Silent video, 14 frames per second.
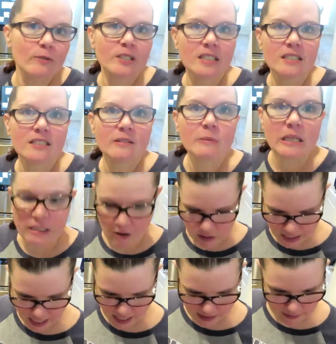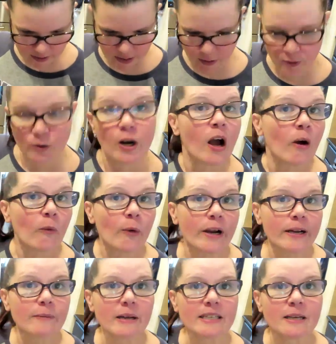seasoned meat on hand. So we're
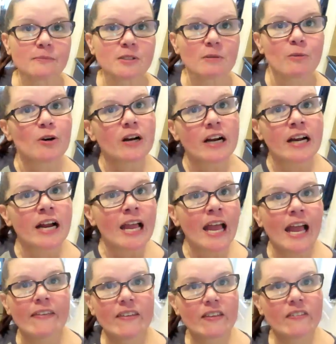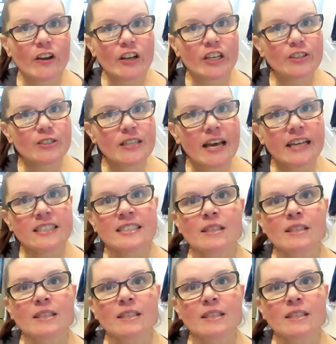gonna make up some more, and then they're gonna use that in